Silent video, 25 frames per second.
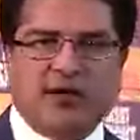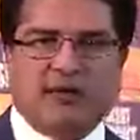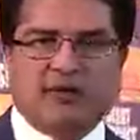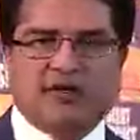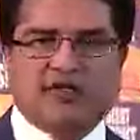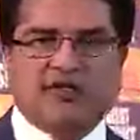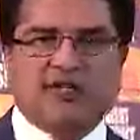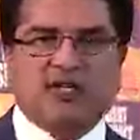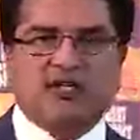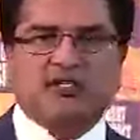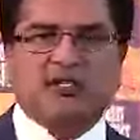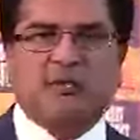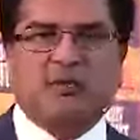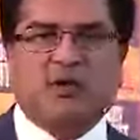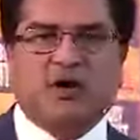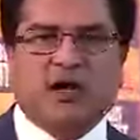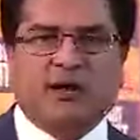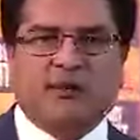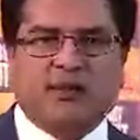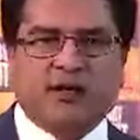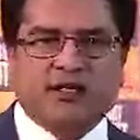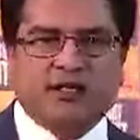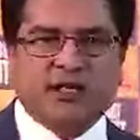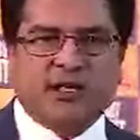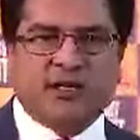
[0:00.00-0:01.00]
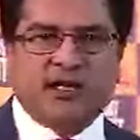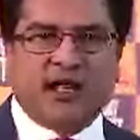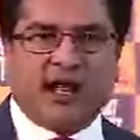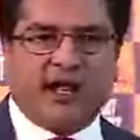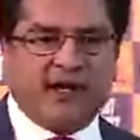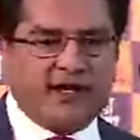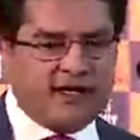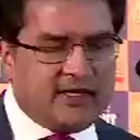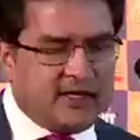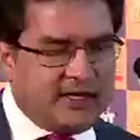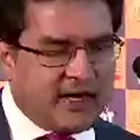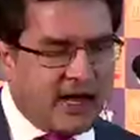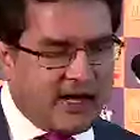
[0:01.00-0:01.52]
was just about emerging in
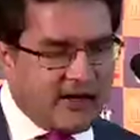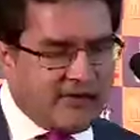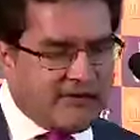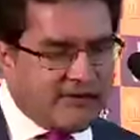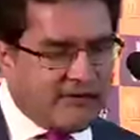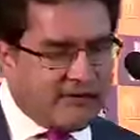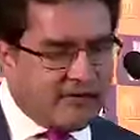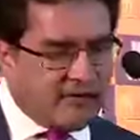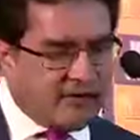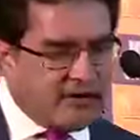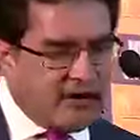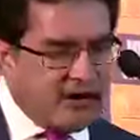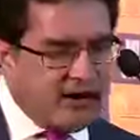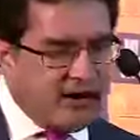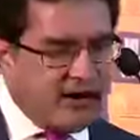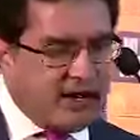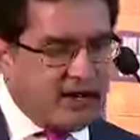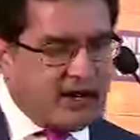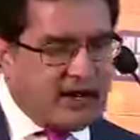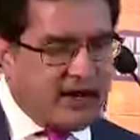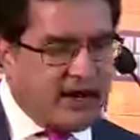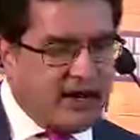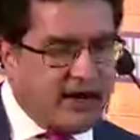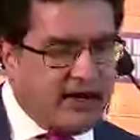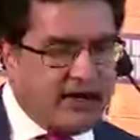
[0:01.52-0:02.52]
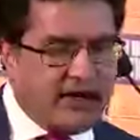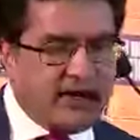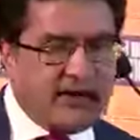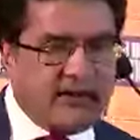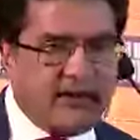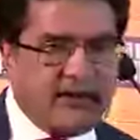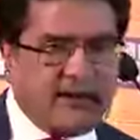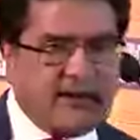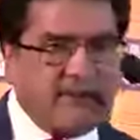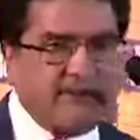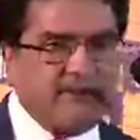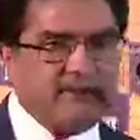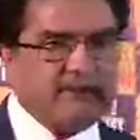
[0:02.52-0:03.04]
93, 94,
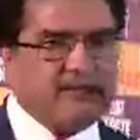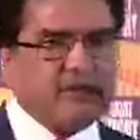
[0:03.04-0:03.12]
and